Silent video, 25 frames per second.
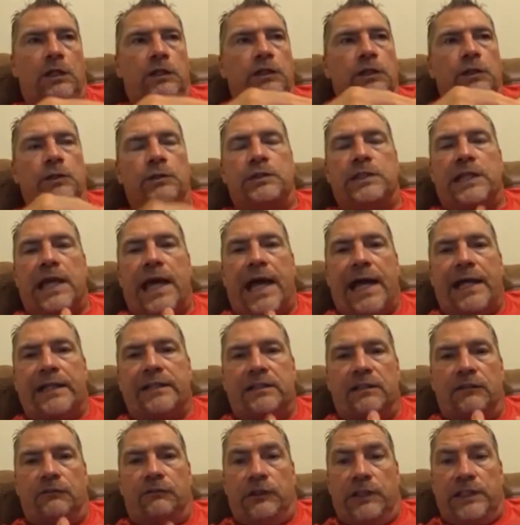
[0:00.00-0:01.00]
use
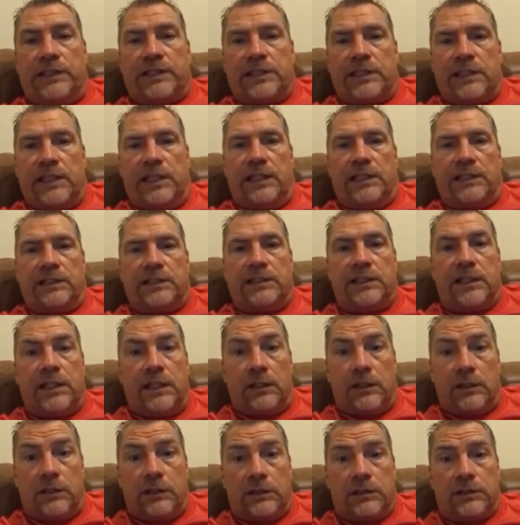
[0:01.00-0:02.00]
active listening
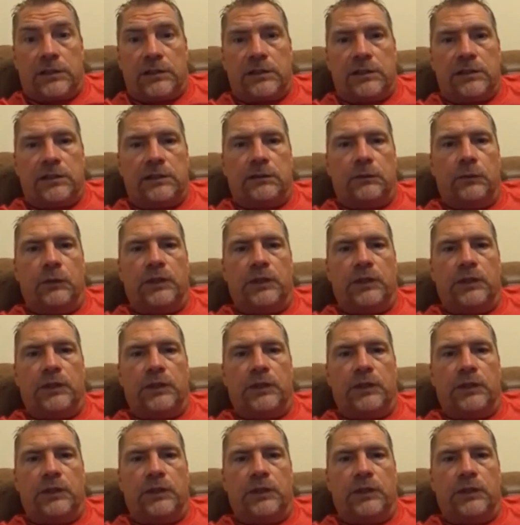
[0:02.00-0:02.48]
skills,